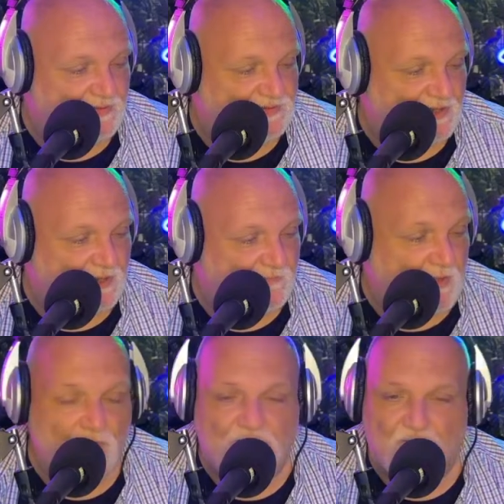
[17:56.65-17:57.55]
Oh
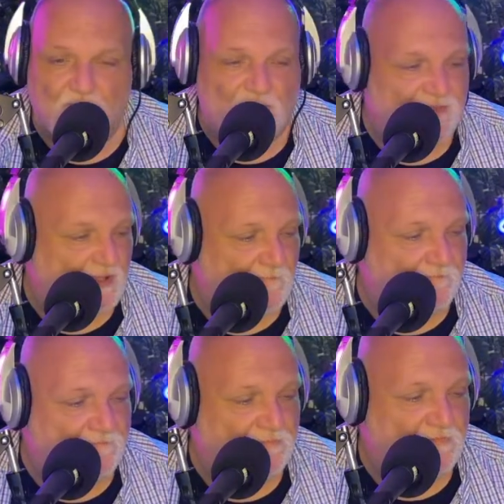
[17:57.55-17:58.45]
yeah, with
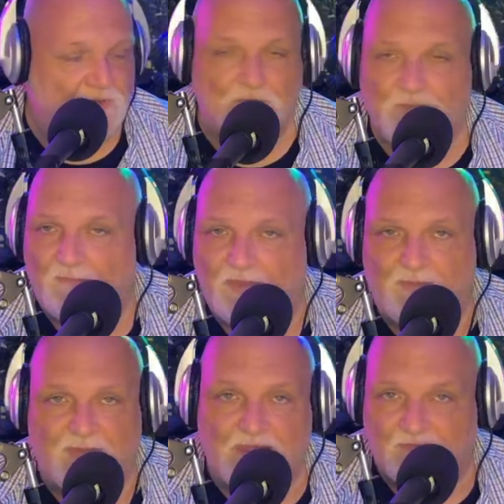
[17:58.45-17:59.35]
Your Pal Beebe.
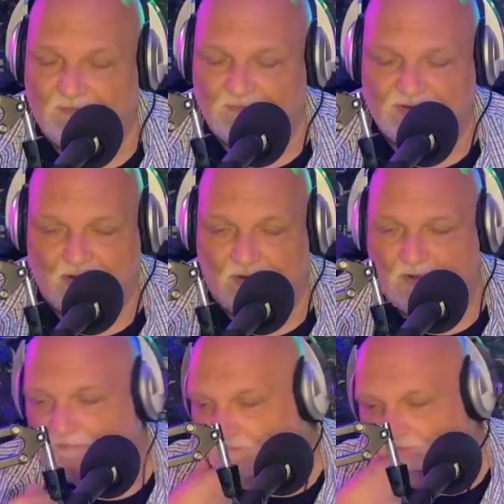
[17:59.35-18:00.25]
Sorry,
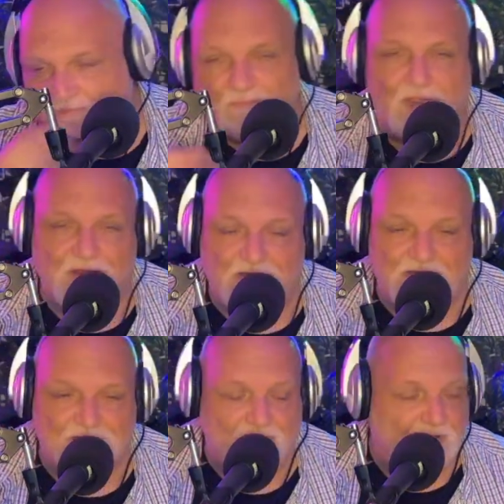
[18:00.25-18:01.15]
ADD's
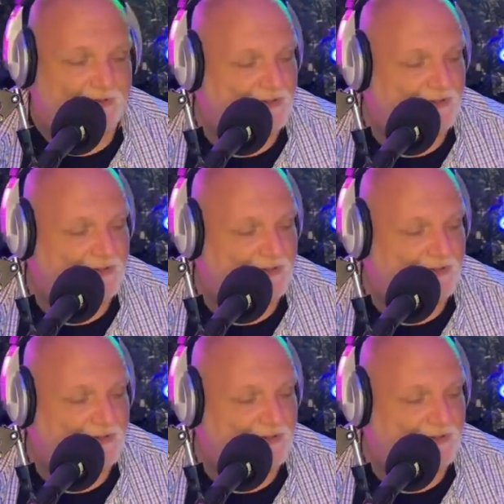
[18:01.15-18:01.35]
a bitch.